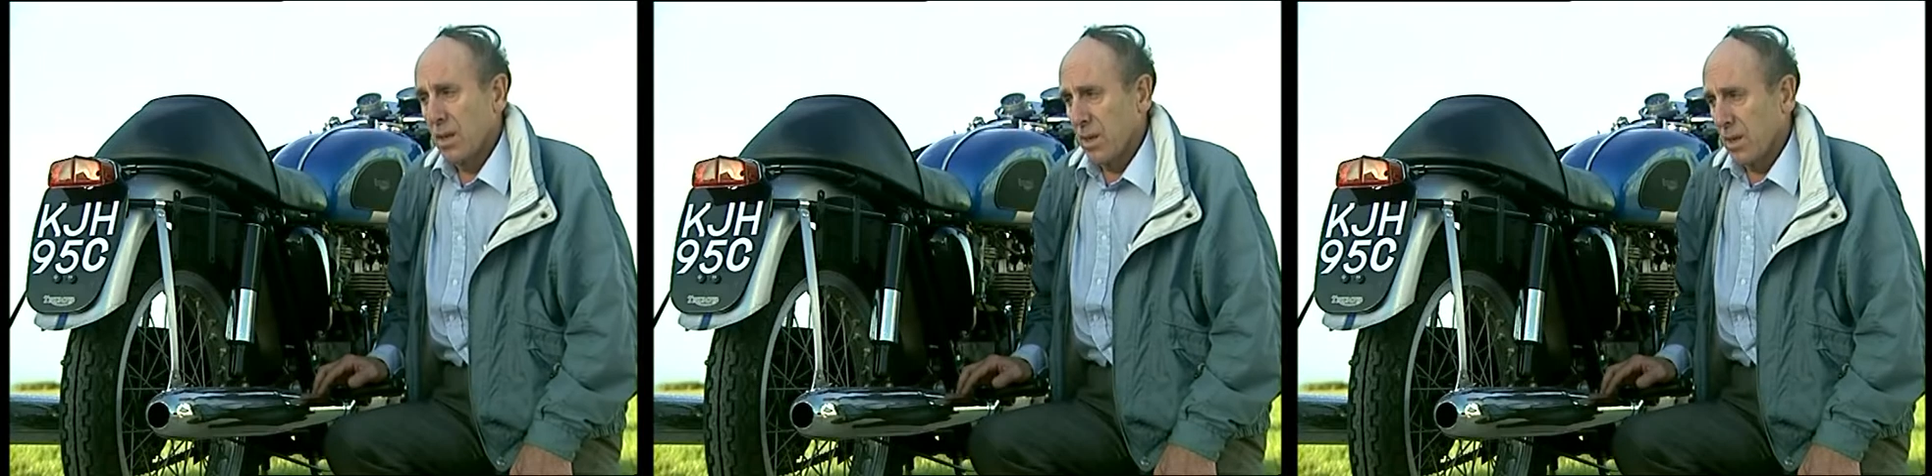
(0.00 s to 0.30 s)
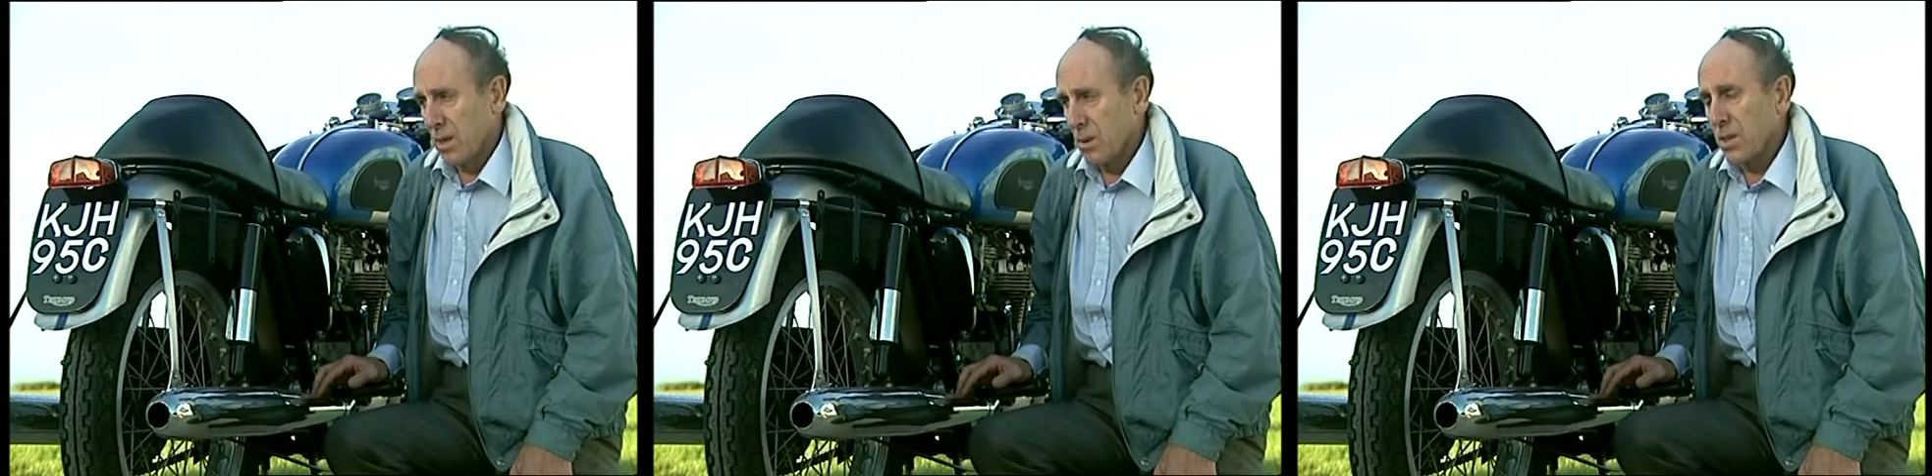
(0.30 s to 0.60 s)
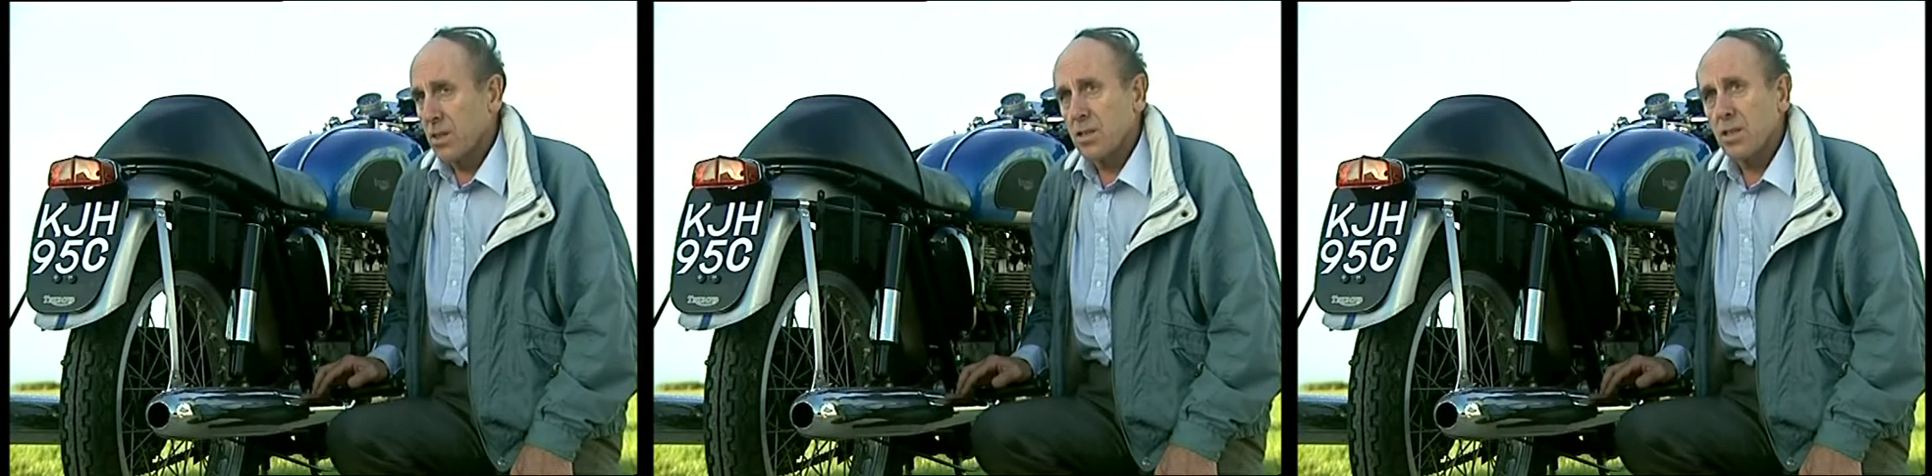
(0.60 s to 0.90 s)
And I
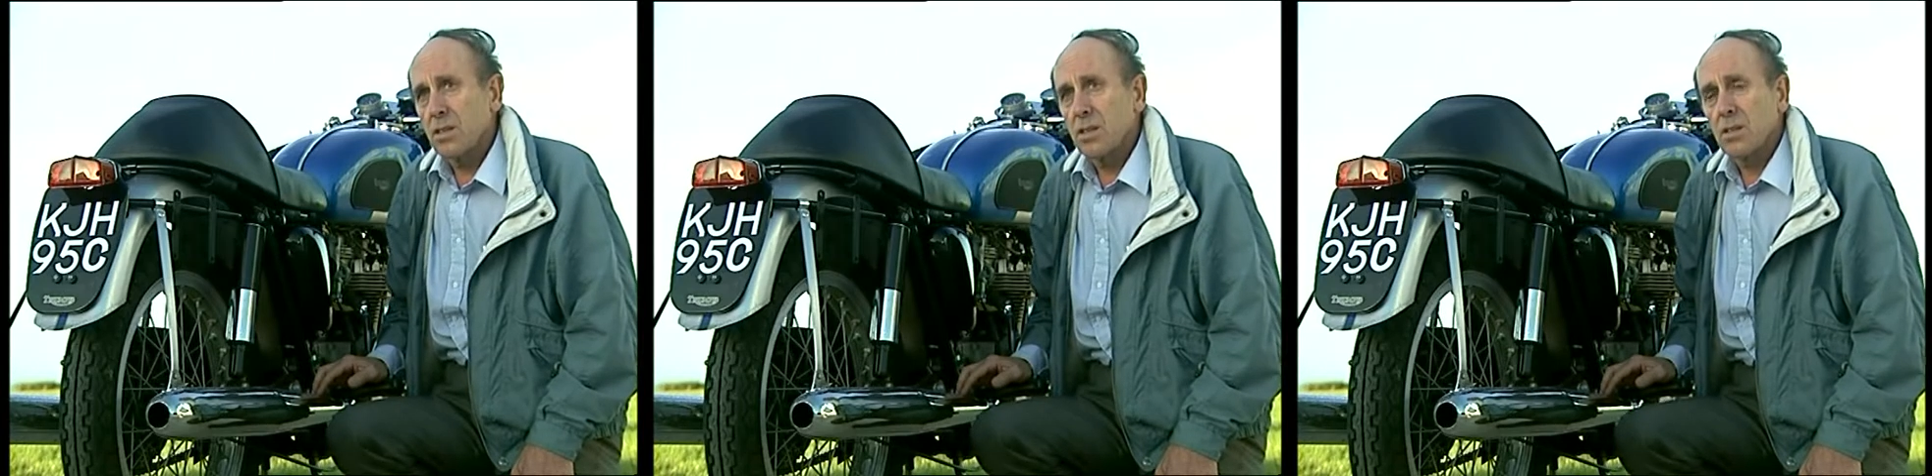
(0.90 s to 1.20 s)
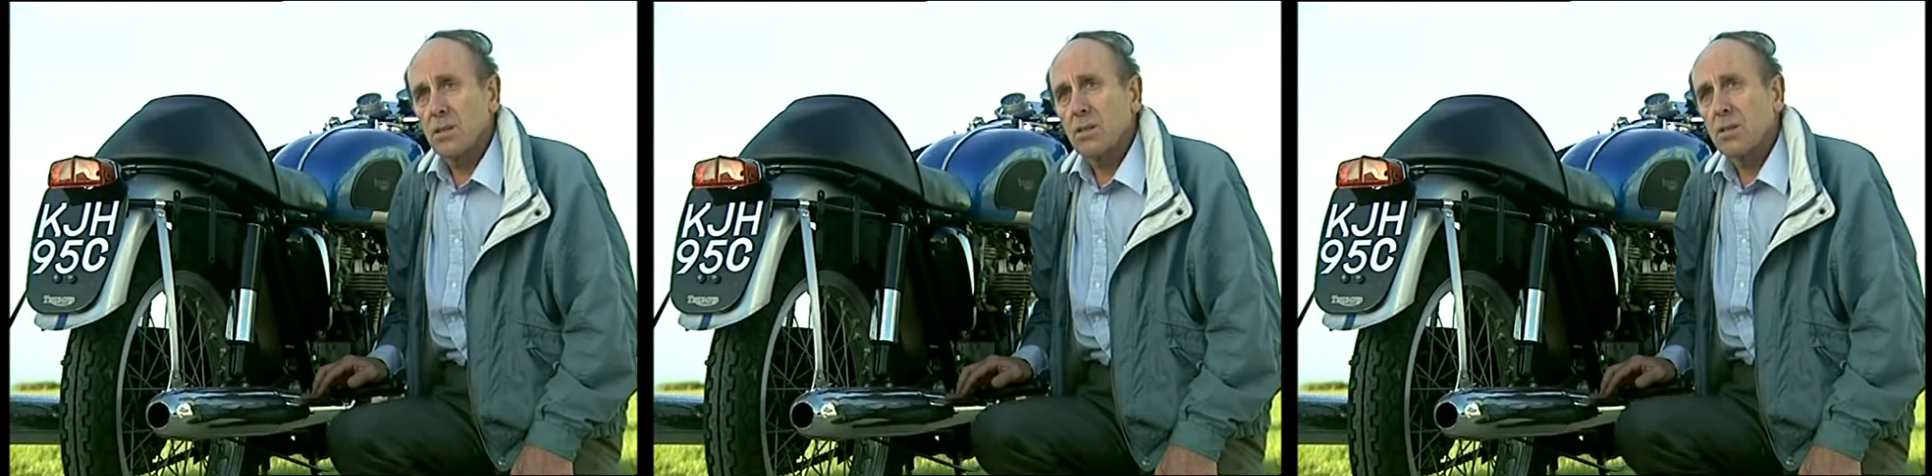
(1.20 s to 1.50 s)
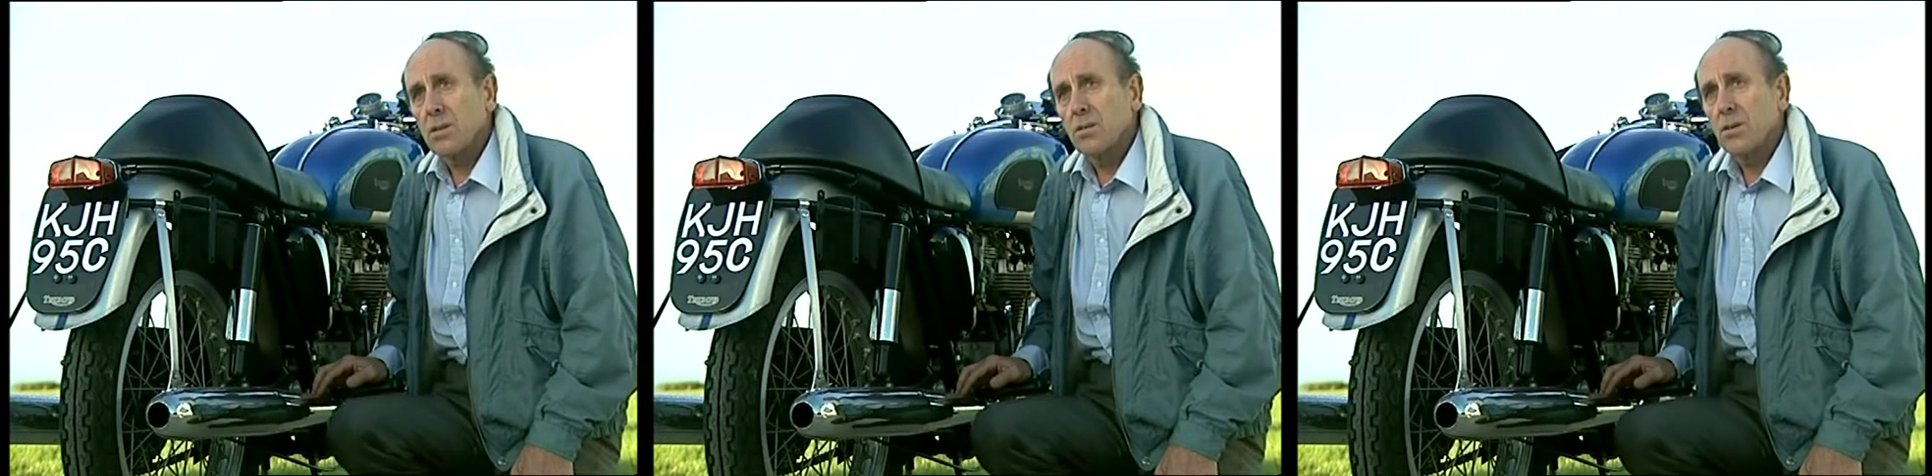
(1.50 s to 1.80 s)
went to Snetterton
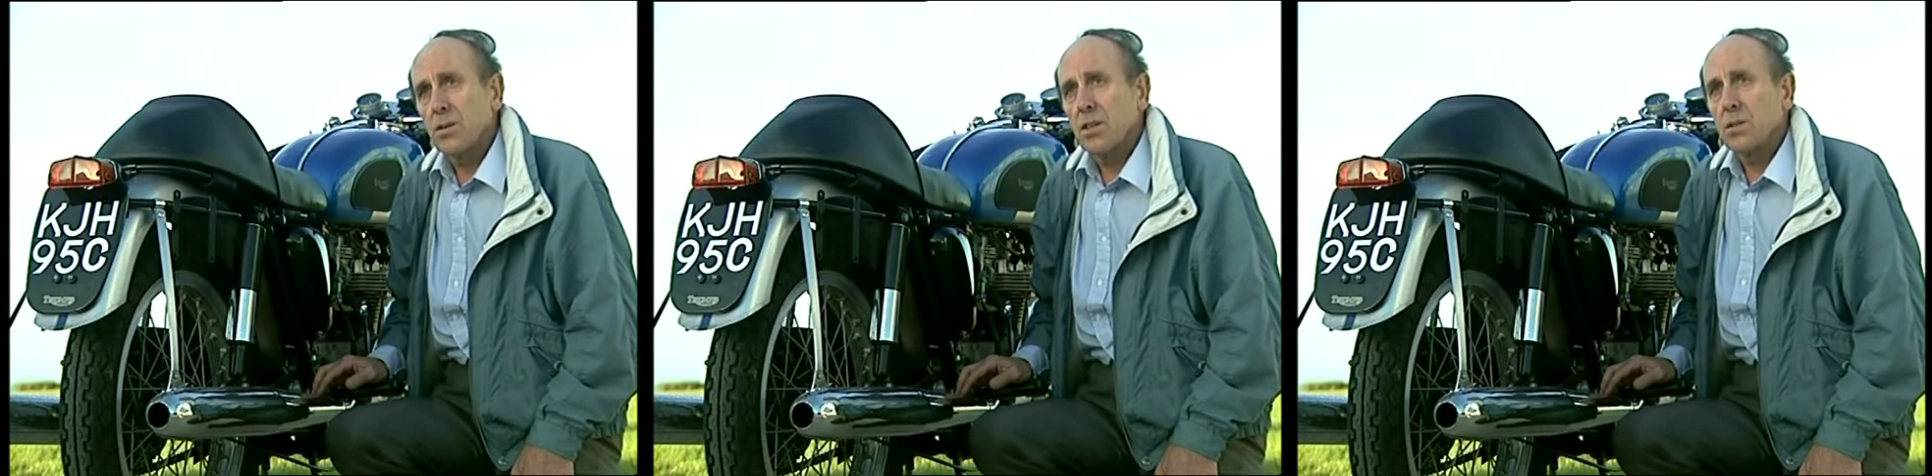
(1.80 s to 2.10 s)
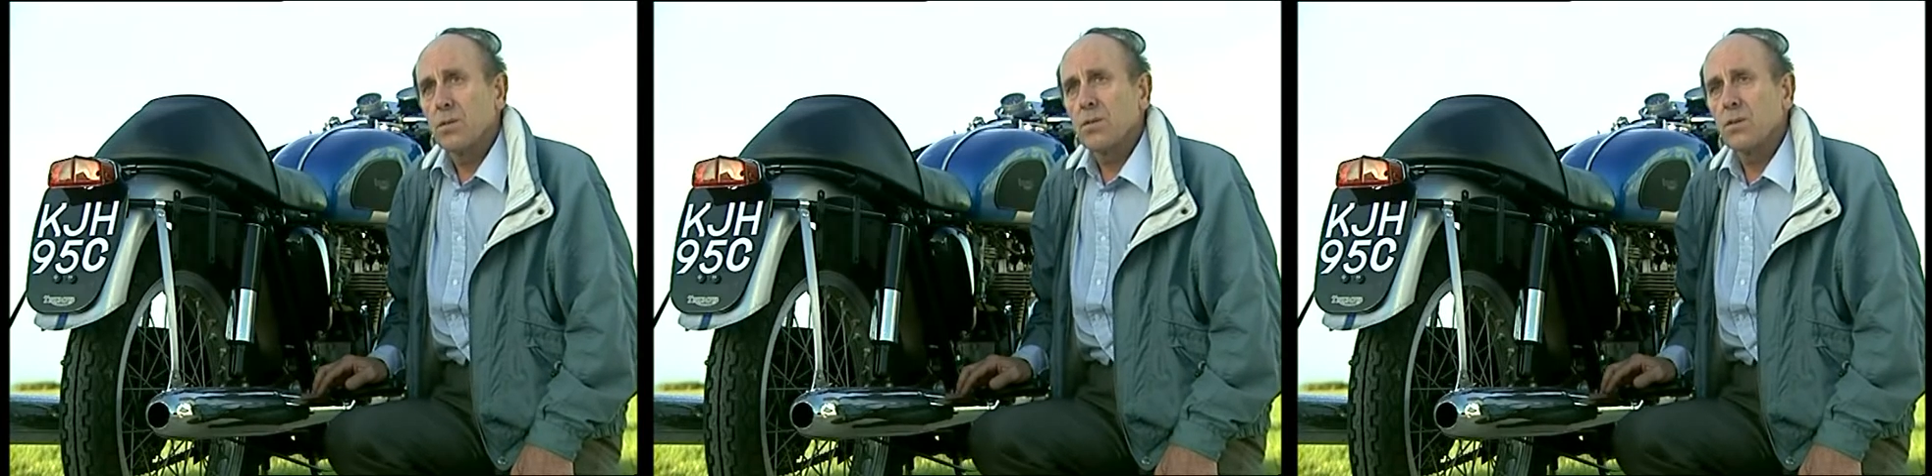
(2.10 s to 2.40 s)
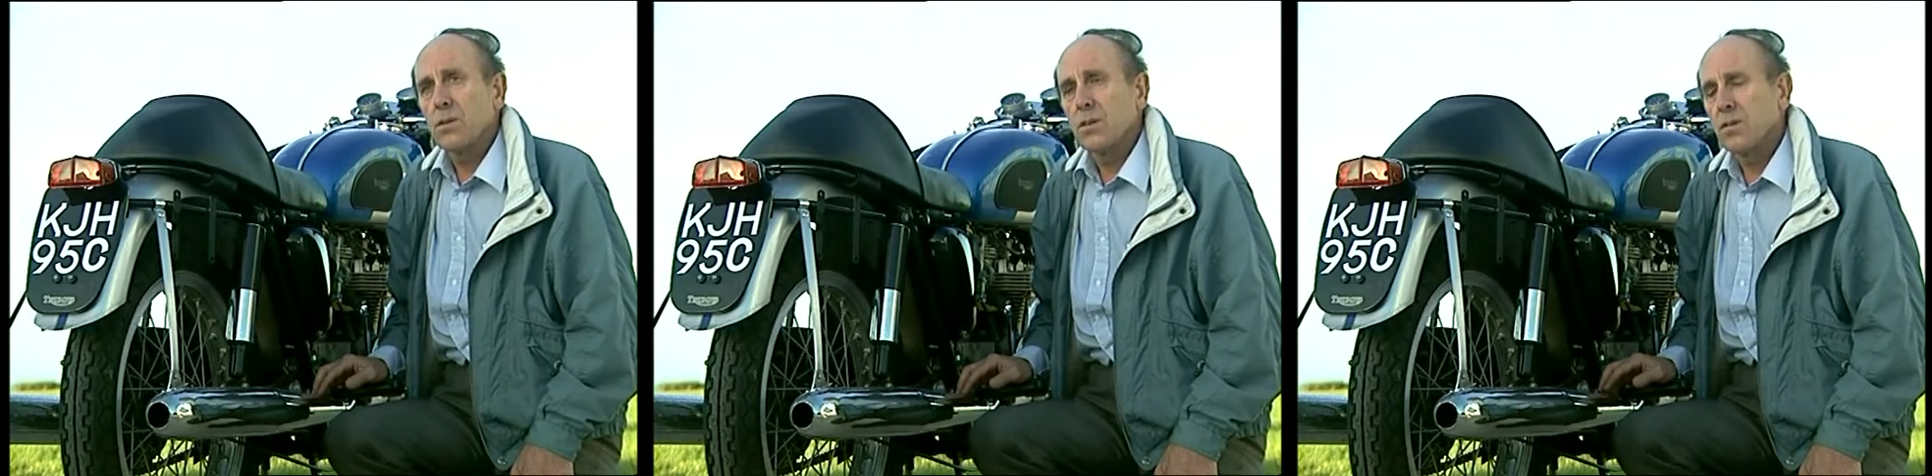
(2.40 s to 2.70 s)
a few days
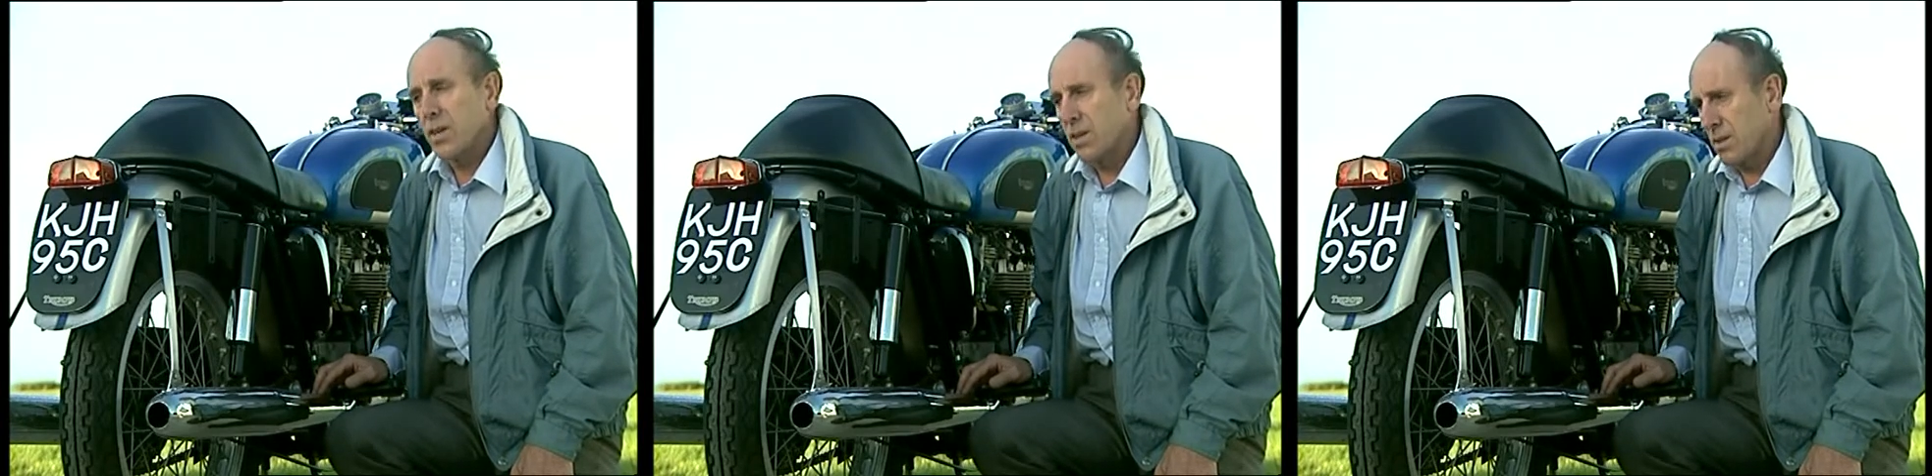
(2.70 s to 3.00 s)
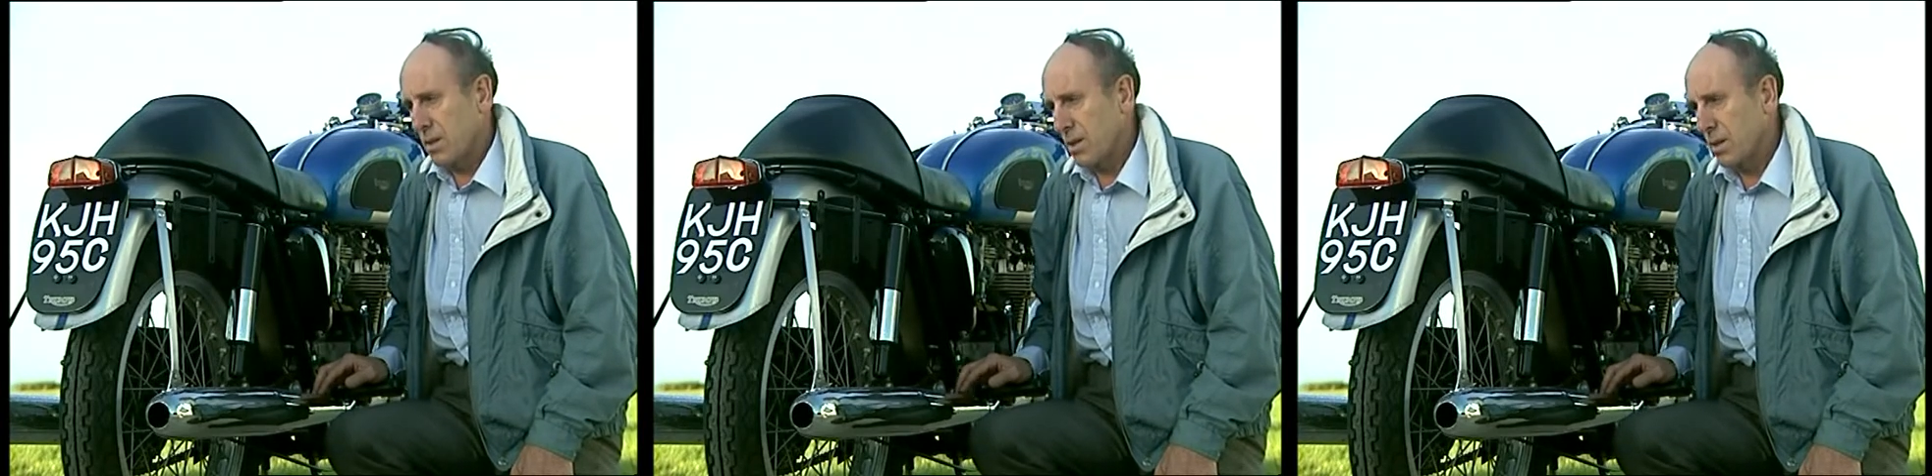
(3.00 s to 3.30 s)
before the event